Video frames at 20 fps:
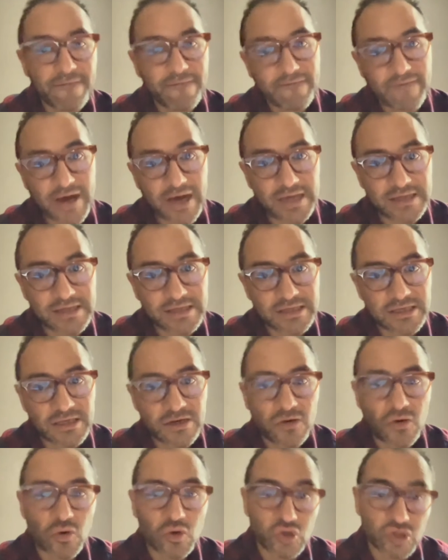fat,
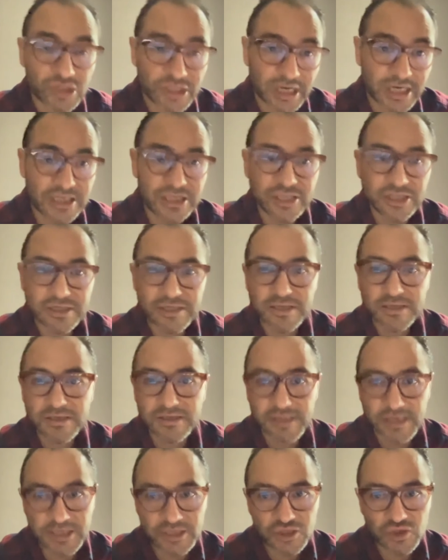or target
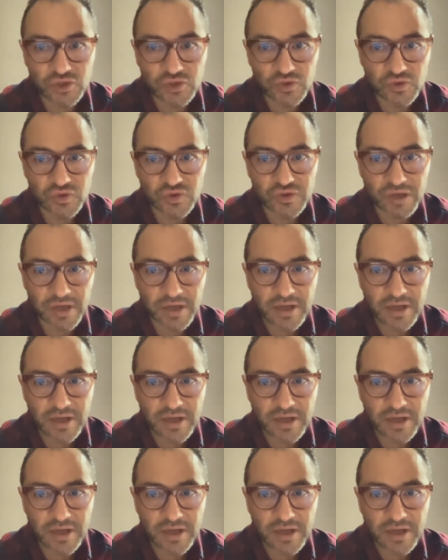tissues,